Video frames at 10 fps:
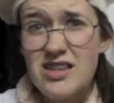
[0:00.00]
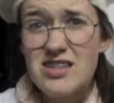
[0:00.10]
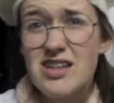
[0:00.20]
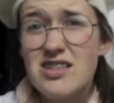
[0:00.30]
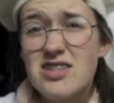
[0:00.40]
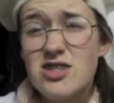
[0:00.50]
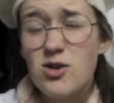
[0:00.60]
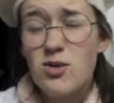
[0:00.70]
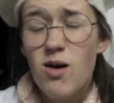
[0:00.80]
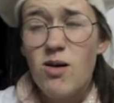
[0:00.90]
because that's
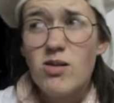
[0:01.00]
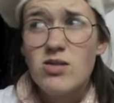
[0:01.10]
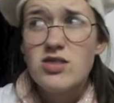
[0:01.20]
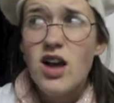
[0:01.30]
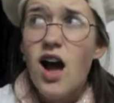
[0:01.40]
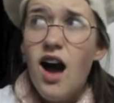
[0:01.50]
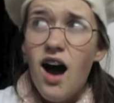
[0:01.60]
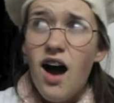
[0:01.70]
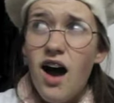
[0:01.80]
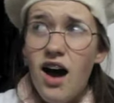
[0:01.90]
so old.
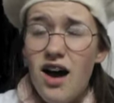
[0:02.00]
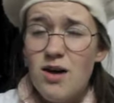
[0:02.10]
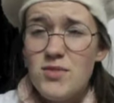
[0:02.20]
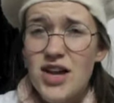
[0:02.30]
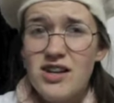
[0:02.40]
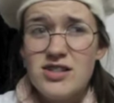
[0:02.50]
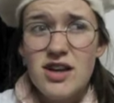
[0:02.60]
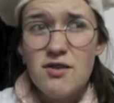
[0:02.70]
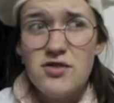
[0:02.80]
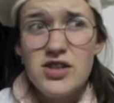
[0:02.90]
And I
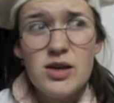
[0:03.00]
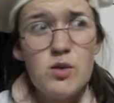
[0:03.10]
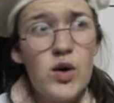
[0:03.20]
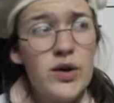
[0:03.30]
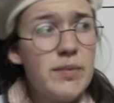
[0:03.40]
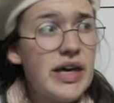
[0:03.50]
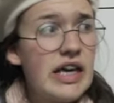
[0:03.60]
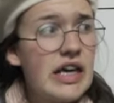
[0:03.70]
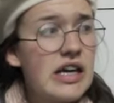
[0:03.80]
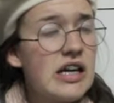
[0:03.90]
definitely want to
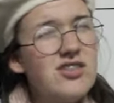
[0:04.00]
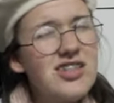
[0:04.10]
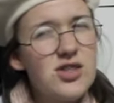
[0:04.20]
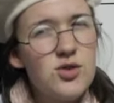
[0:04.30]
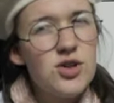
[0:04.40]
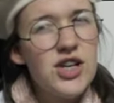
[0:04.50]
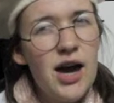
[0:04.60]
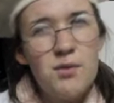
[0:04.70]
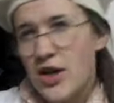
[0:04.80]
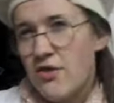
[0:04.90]
be just good
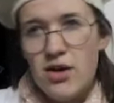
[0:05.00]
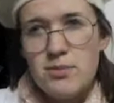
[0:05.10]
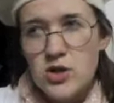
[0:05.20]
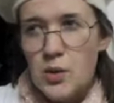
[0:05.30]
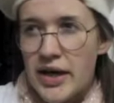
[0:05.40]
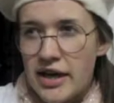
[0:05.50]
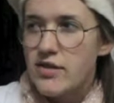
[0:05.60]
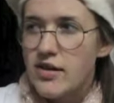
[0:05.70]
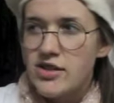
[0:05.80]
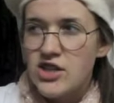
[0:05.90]
at whatever I'm doing.
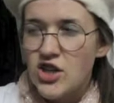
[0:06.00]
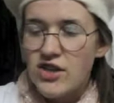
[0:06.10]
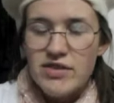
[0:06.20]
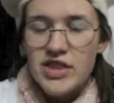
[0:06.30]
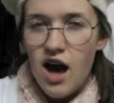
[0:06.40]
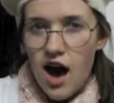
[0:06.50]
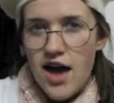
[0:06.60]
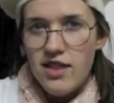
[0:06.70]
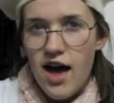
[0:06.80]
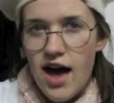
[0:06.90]
You know, living the
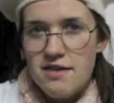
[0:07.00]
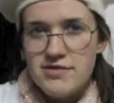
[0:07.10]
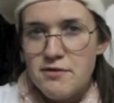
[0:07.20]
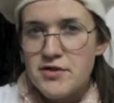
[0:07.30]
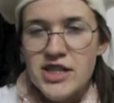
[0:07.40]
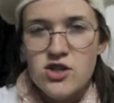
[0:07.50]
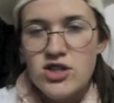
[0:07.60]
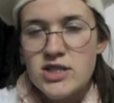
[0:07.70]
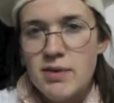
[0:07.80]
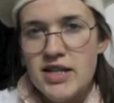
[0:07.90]
high life, definitely
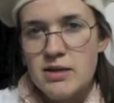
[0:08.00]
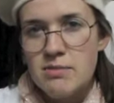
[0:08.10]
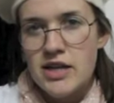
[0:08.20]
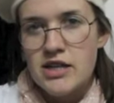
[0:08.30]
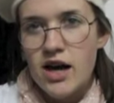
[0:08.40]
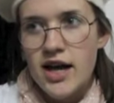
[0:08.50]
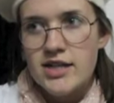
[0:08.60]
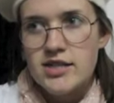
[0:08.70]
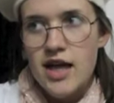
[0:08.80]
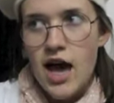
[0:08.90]
not spending many
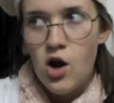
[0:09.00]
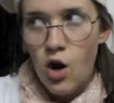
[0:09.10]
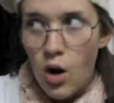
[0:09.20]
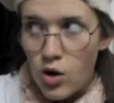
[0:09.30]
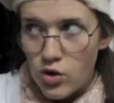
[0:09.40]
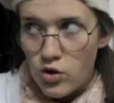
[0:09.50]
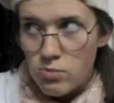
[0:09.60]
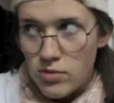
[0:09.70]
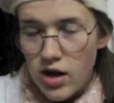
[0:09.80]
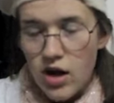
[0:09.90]
nights at
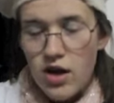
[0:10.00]
home,